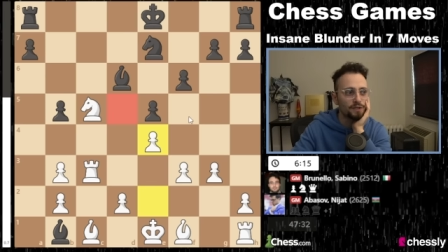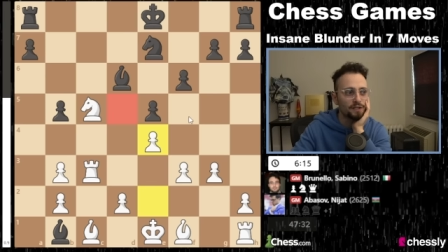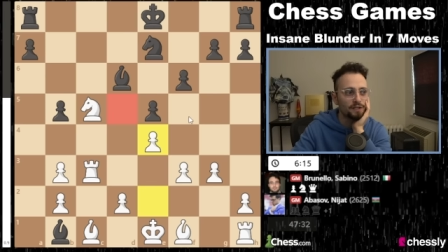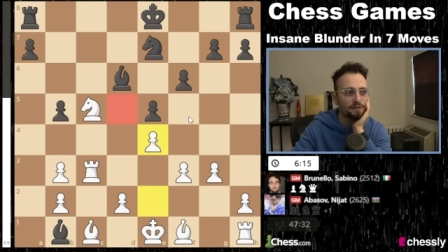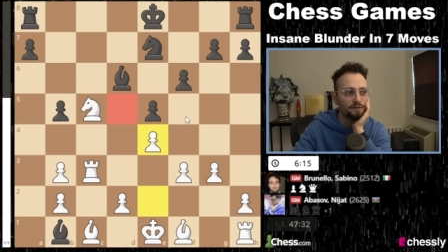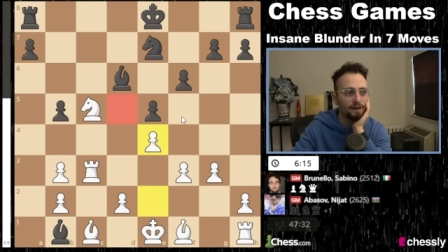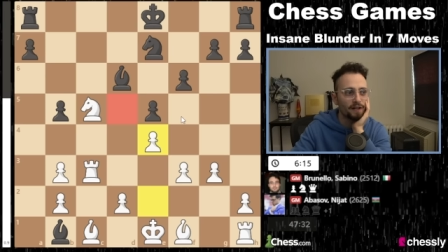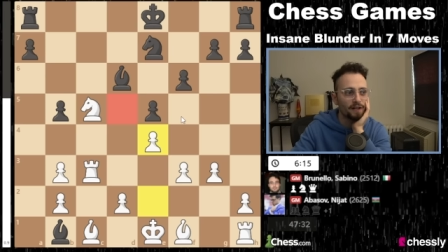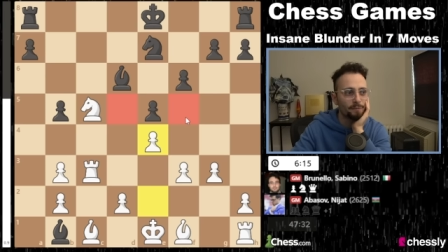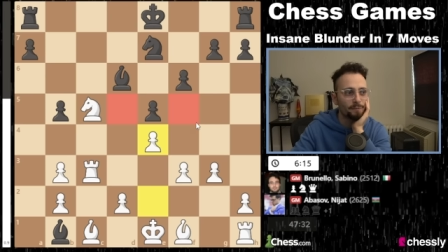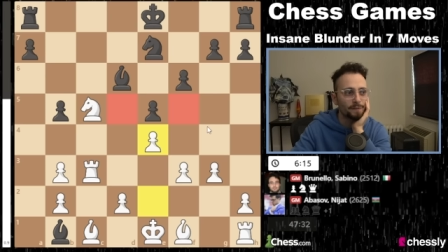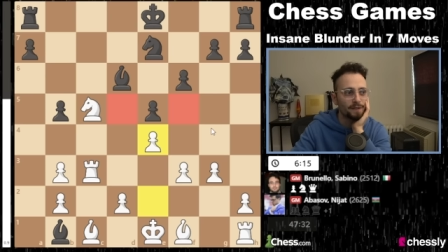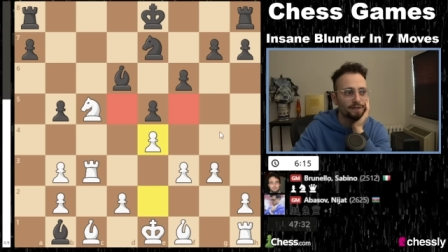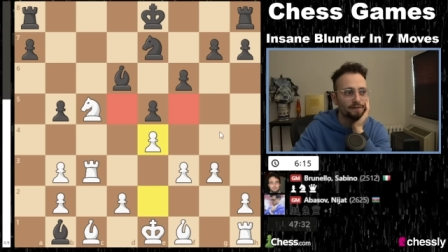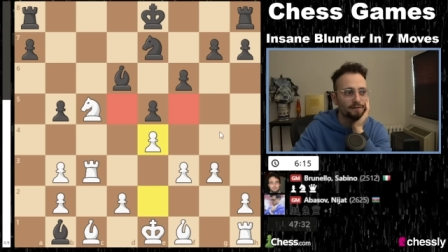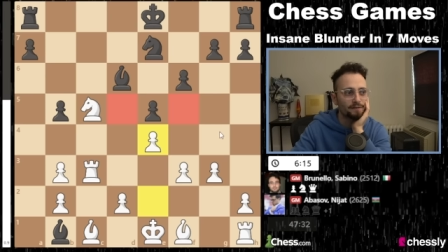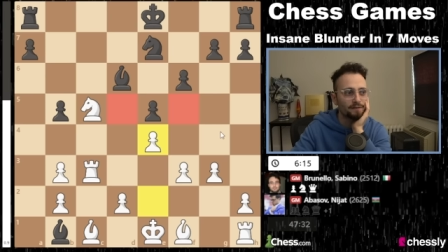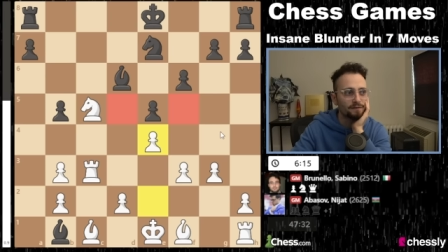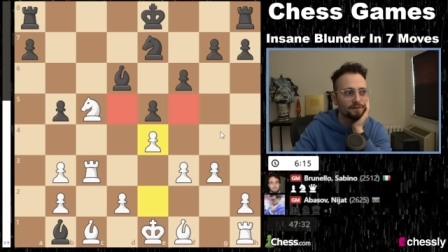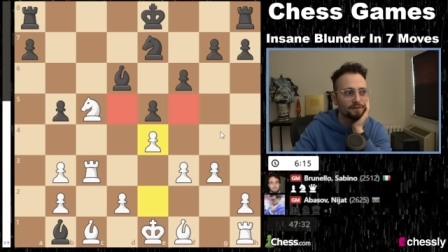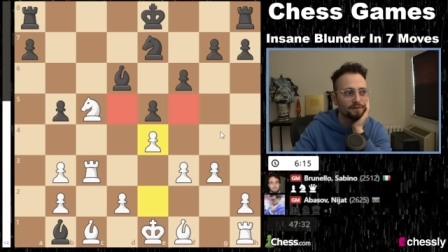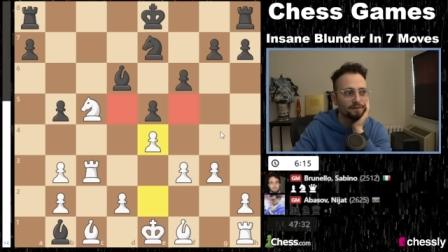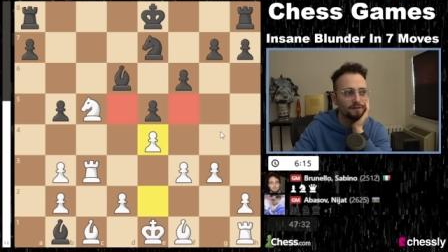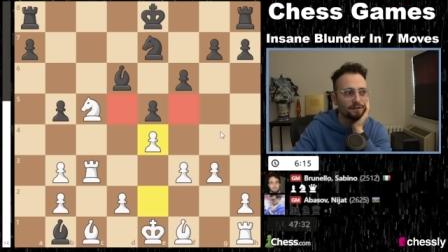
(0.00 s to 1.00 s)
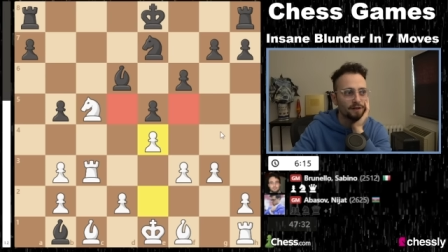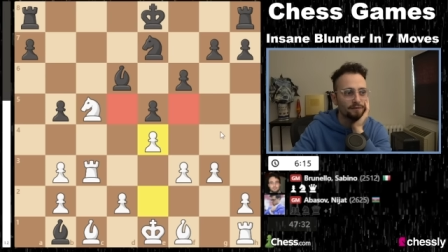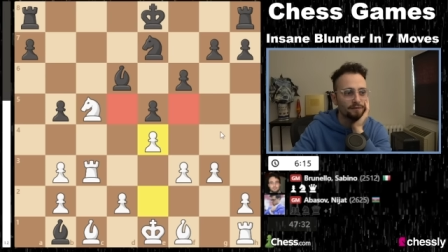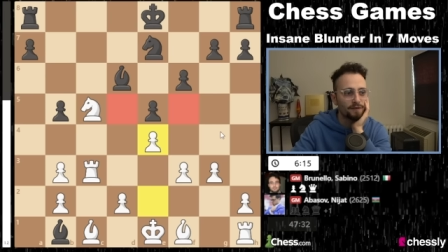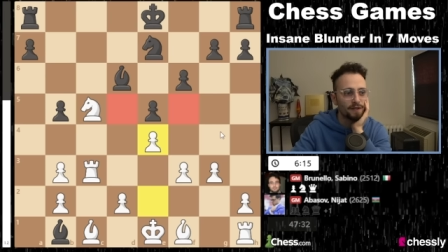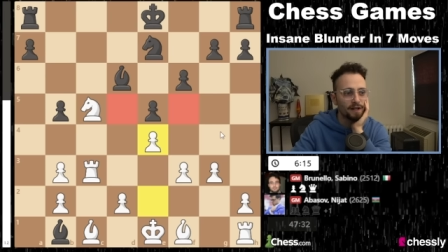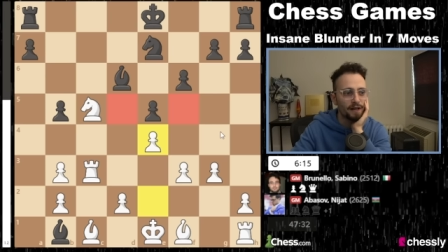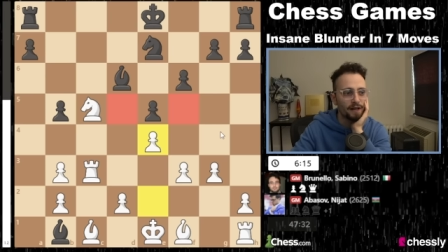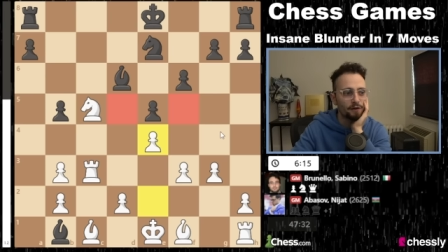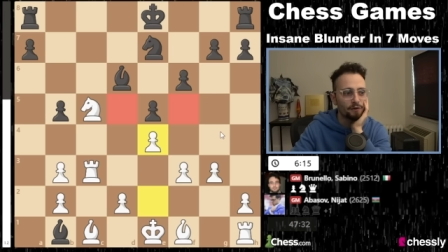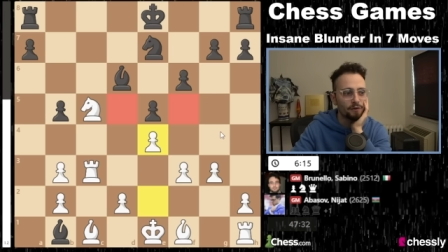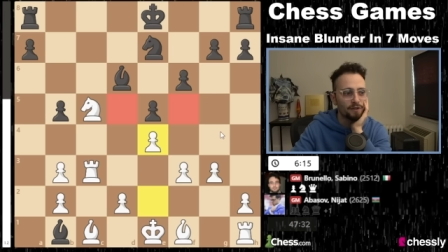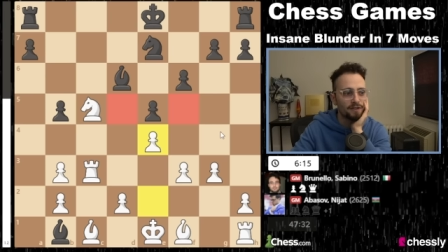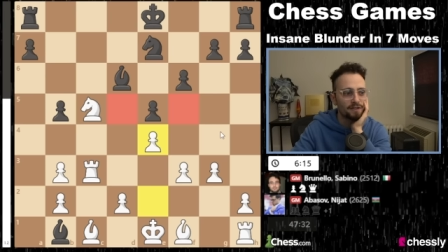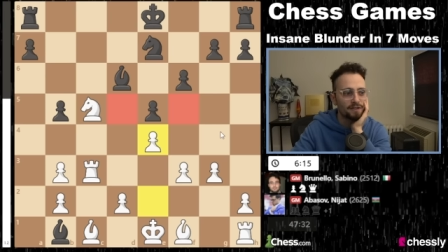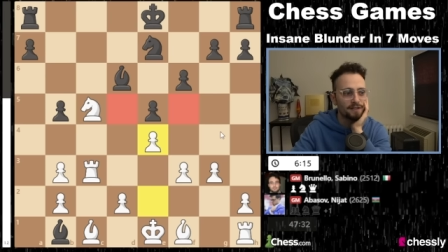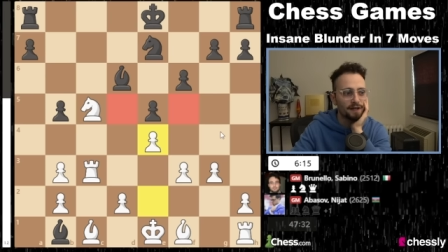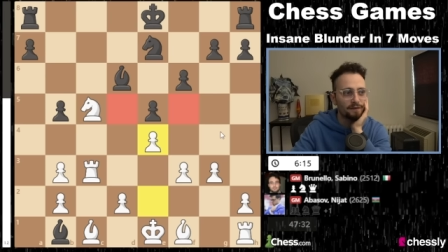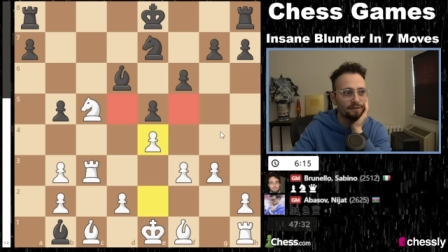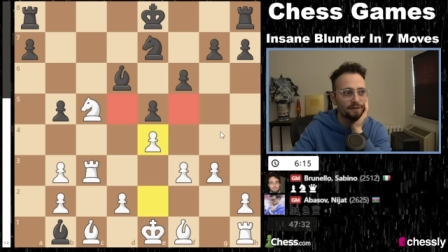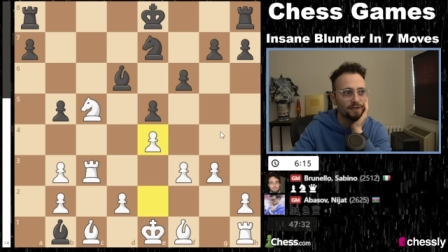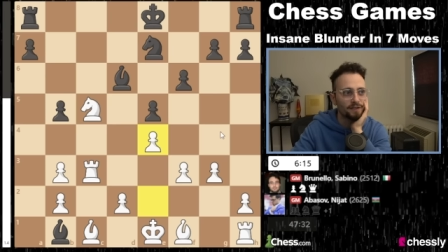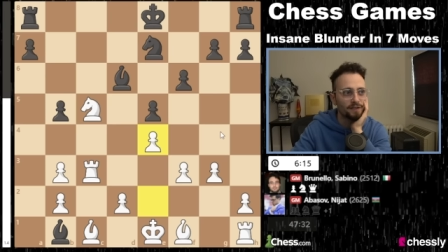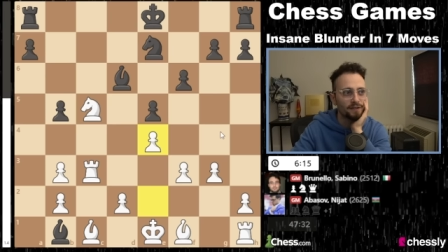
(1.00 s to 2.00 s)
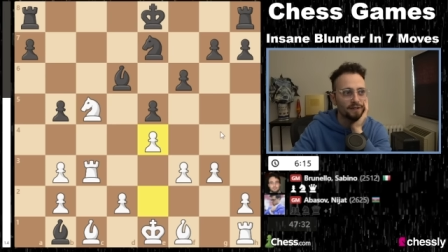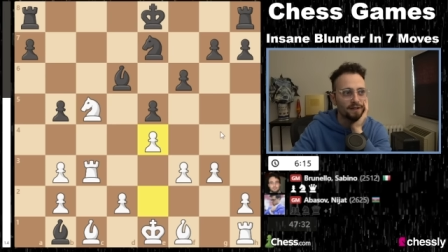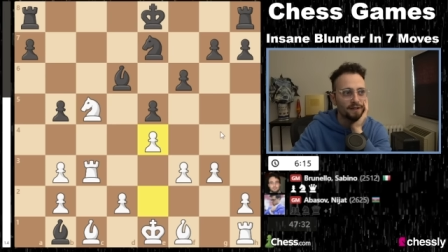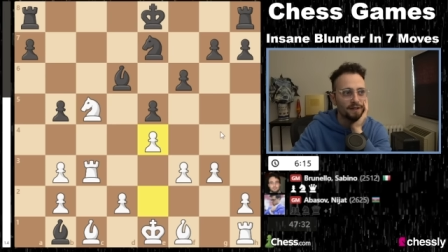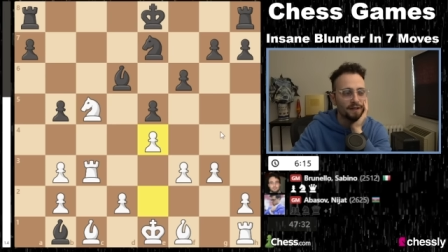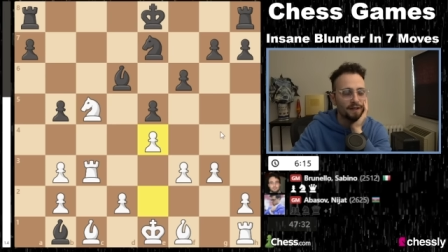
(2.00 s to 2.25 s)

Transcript: the development of the knight on e7.